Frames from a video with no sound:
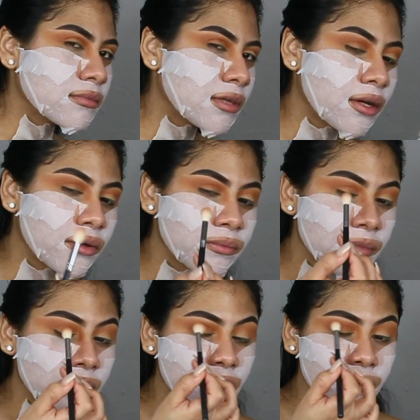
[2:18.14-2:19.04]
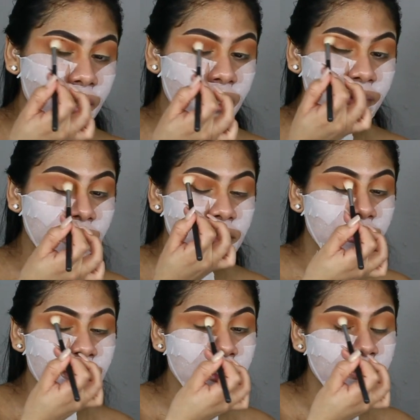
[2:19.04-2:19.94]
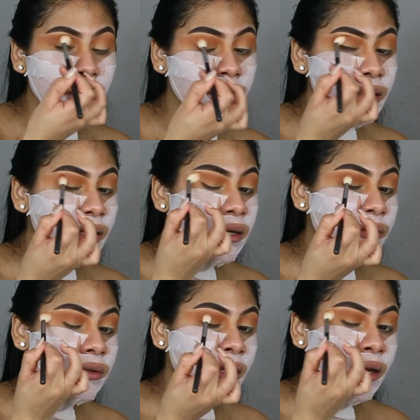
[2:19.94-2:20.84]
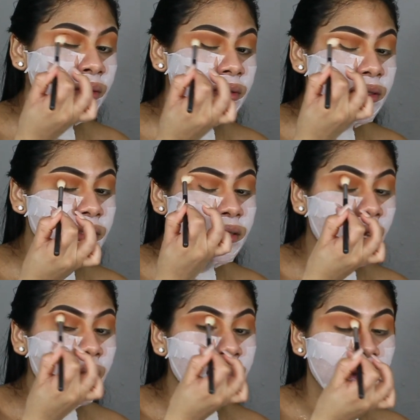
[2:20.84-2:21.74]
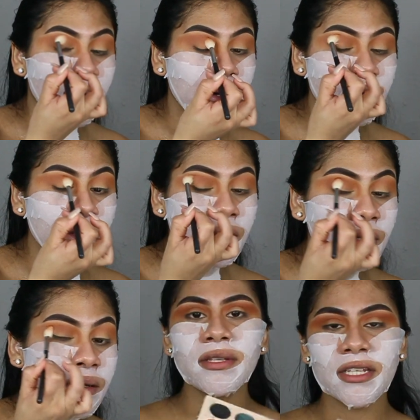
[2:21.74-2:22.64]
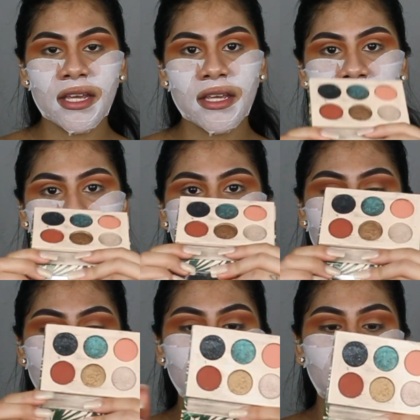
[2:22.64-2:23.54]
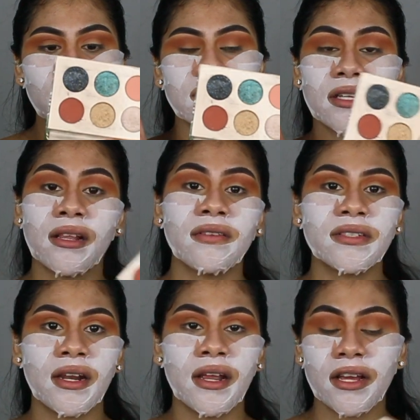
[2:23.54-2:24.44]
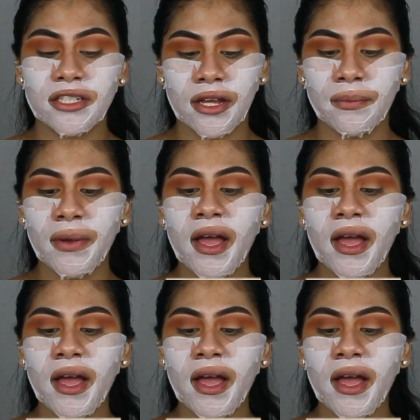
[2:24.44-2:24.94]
I hope. But anyways, I'm just blending it all out the same area. I'm going to be taking the Dose of Colors Natentine eyeshadow